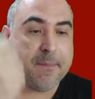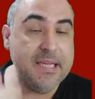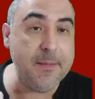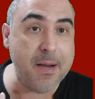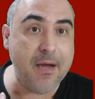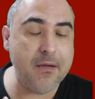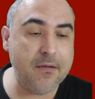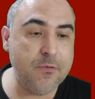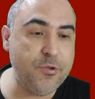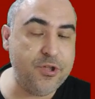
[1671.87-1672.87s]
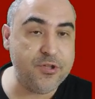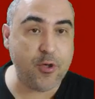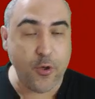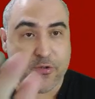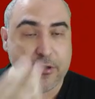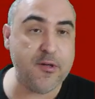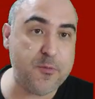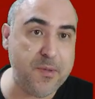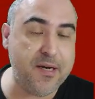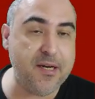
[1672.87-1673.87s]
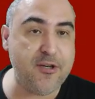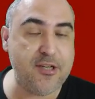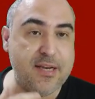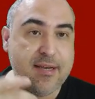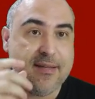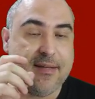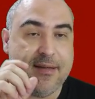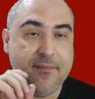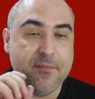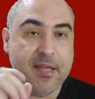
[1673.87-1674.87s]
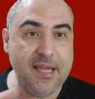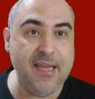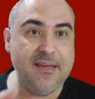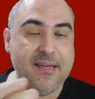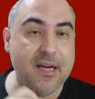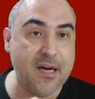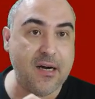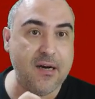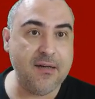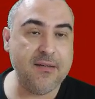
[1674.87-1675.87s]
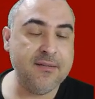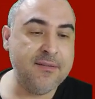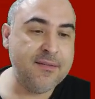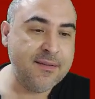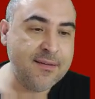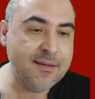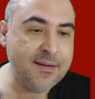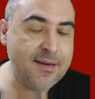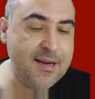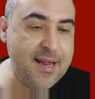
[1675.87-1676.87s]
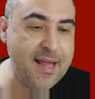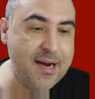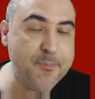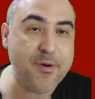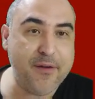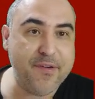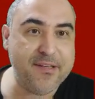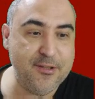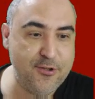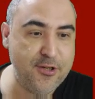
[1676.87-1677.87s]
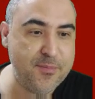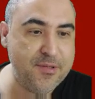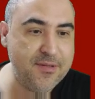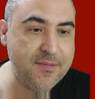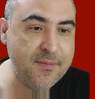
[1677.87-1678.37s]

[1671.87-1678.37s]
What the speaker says: Ima, which is closer to the speaker, just like the hin and her and hair prefix in German.